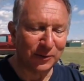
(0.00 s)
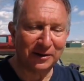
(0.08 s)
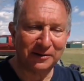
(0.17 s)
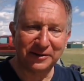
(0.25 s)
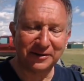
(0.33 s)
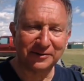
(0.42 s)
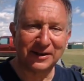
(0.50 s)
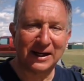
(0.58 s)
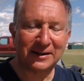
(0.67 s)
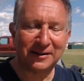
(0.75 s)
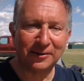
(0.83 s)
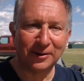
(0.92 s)
quality or
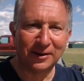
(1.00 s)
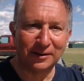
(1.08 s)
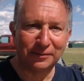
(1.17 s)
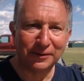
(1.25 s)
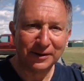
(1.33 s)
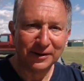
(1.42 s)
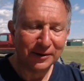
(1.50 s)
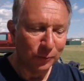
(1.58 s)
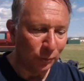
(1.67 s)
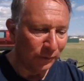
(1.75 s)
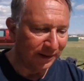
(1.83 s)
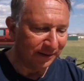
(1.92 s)
lack thereof
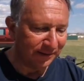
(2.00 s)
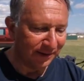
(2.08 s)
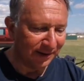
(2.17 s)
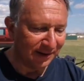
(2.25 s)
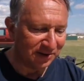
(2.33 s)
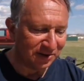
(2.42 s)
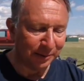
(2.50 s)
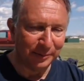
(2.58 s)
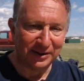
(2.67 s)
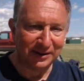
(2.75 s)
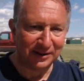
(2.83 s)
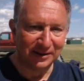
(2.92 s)
with some
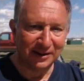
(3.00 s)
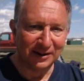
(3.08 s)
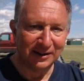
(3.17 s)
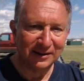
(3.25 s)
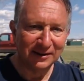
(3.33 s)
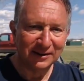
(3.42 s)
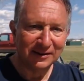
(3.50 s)
of the